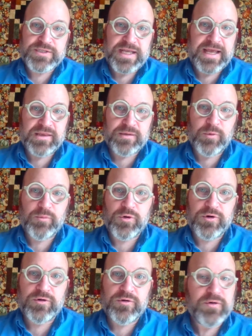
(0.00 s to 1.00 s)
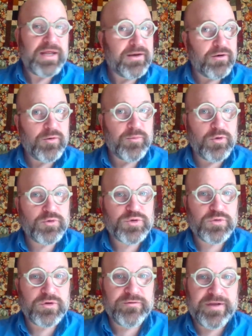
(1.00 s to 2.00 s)
at the Memorial and all Pro
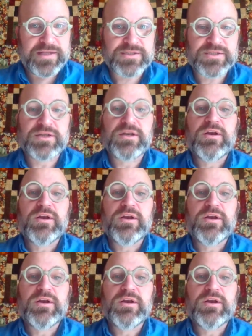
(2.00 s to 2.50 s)
Tour events